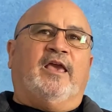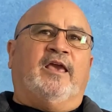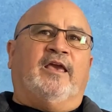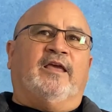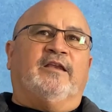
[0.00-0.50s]

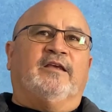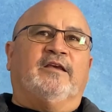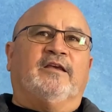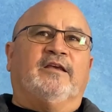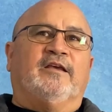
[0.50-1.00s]
And
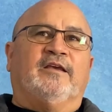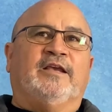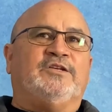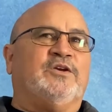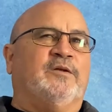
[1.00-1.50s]

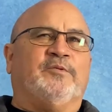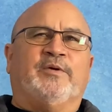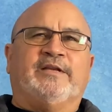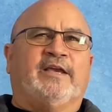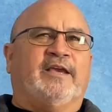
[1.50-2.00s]
he showed up
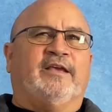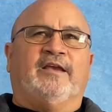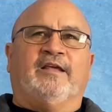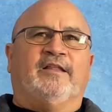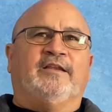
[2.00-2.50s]
one day
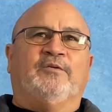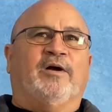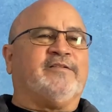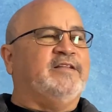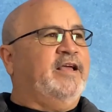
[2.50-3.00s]
and he
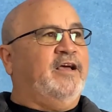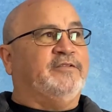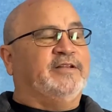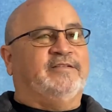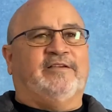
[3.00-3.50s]
walks in the
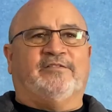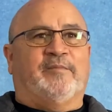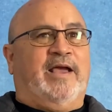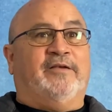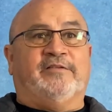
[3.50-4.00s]
house and he sees all
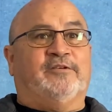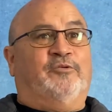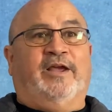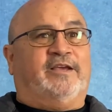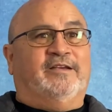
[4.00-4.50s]
my house is a
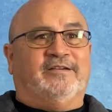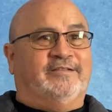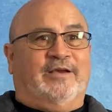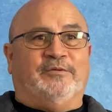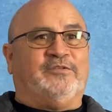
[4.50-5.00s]
wreck
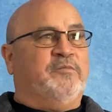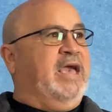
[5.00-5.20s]
because I was so